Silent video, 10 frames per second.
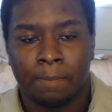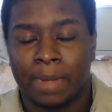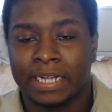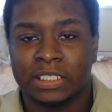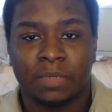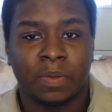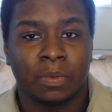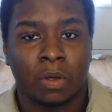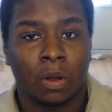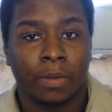my G P
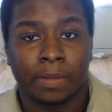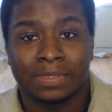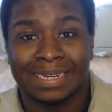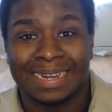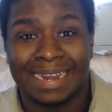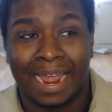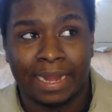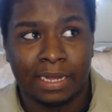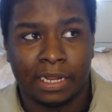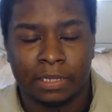U will go all the way up to
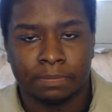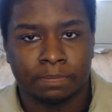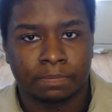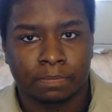ninety,